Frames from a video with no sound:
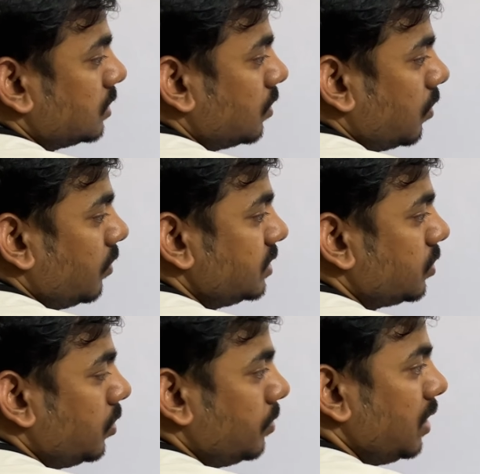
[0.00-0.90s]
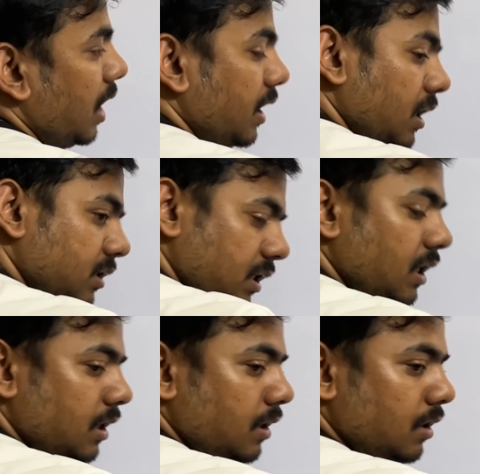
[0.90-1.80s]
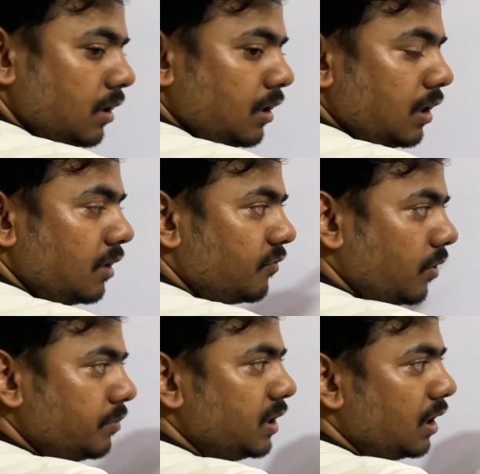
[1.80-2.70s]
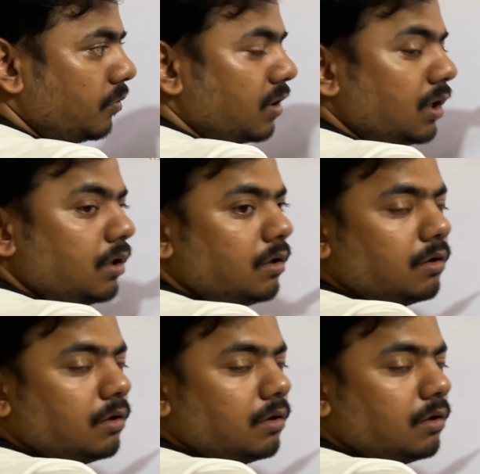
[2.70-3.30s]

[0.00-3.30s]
OH group will attack there, and from there one